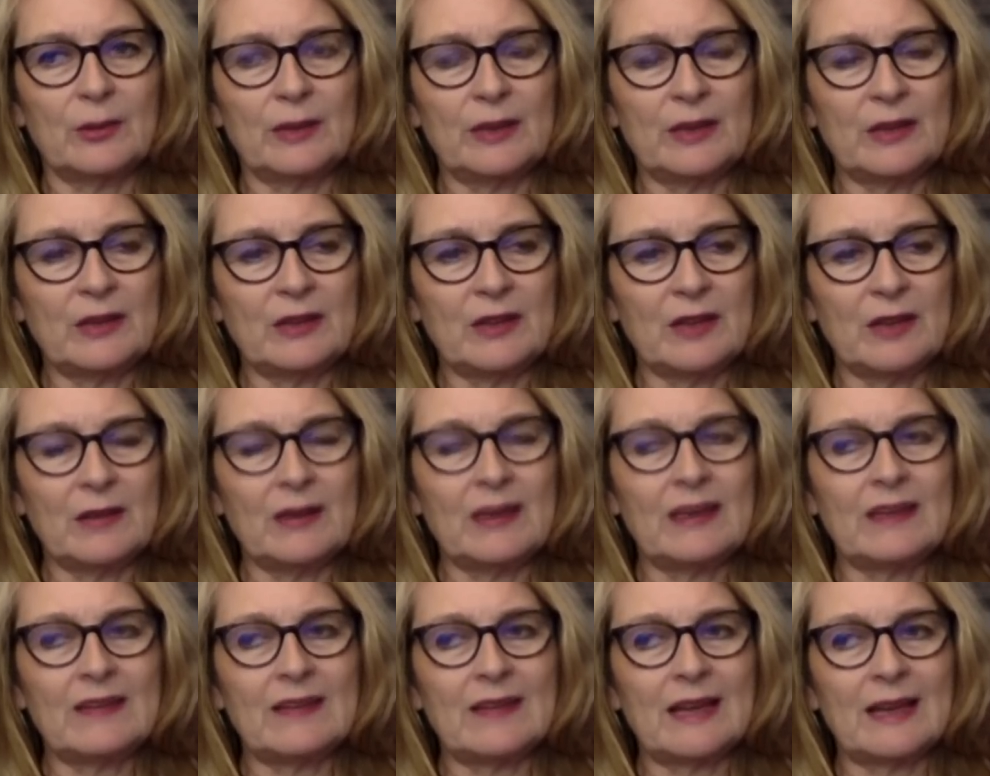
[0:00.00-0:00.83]
We don't know
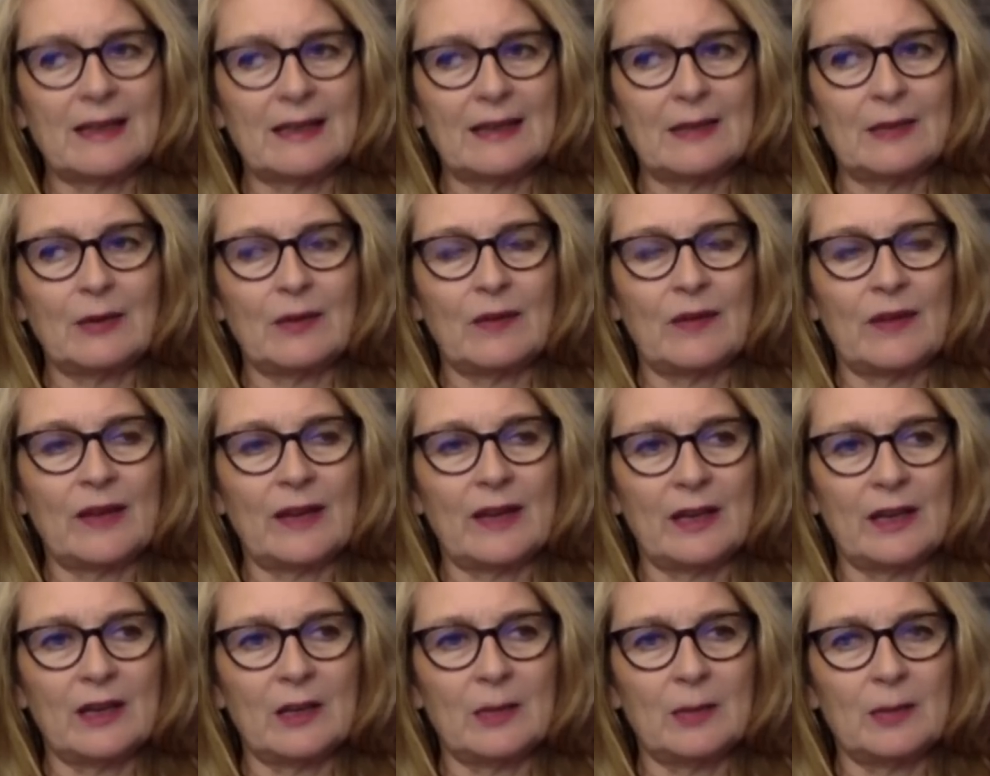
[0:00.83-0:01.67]
exactly what they
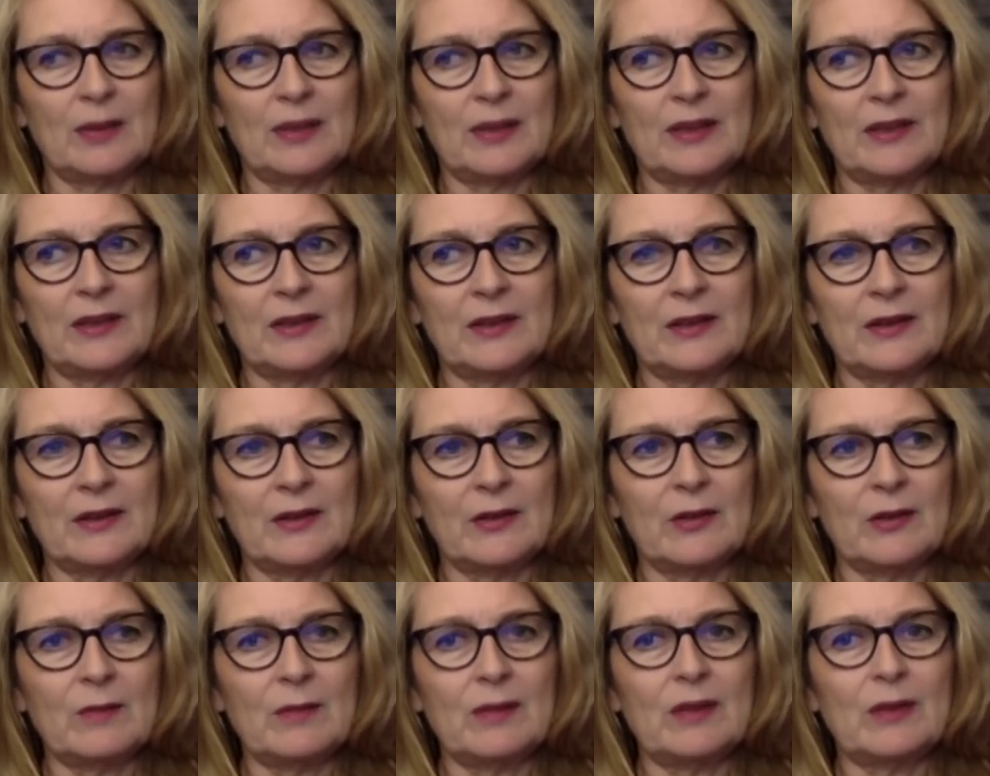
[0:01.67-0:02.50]
are, but, you know, I
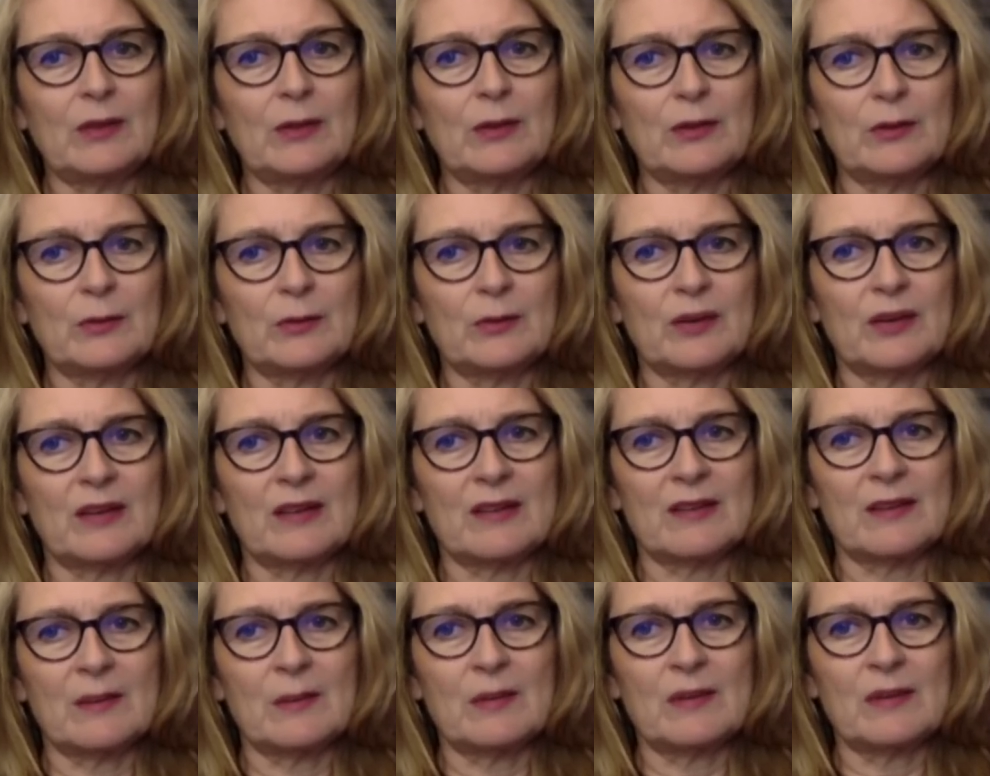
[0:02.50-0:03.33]
wouldn't be at all
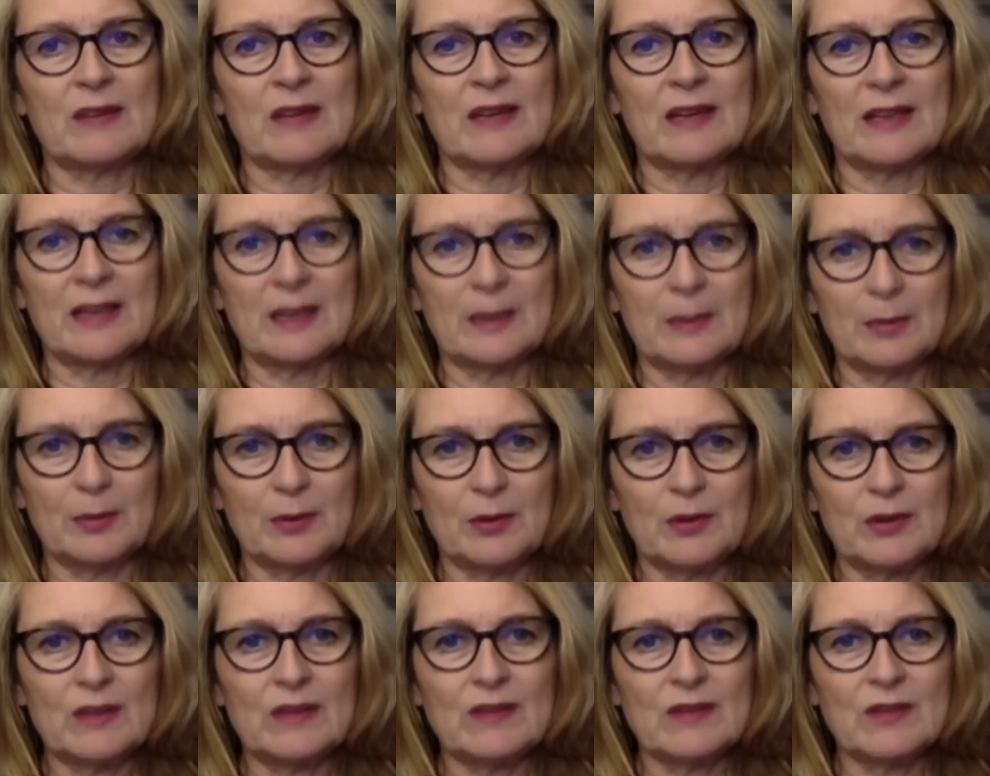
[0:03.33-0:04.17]
surprised if he was eyeing
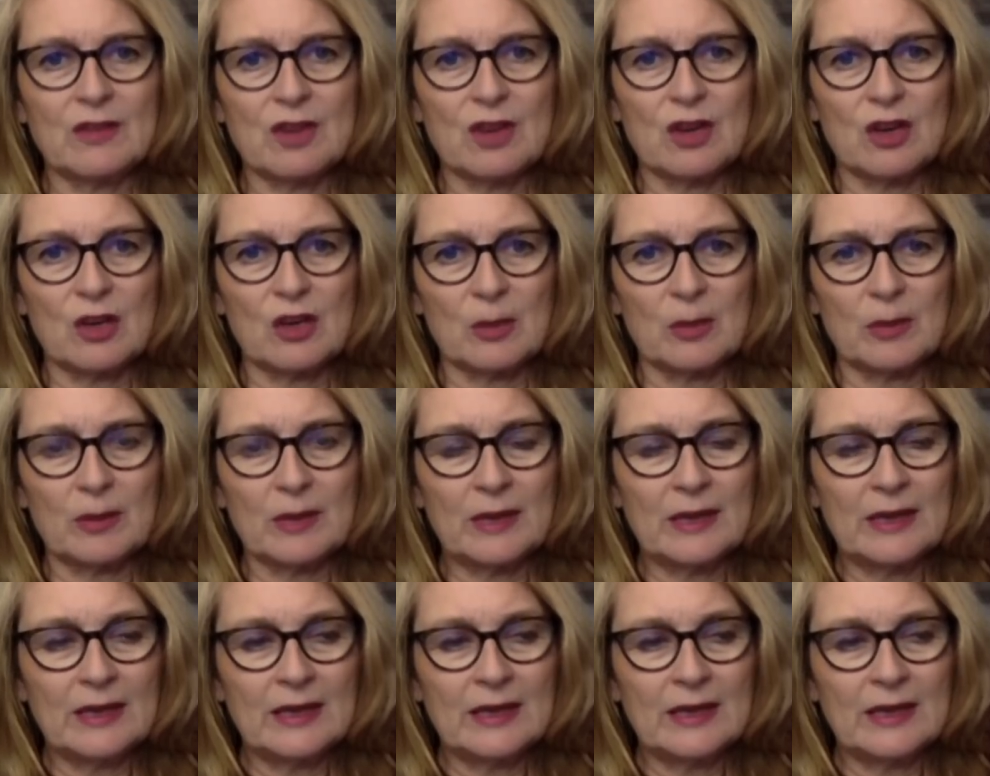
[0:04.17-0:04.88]
Putin's job.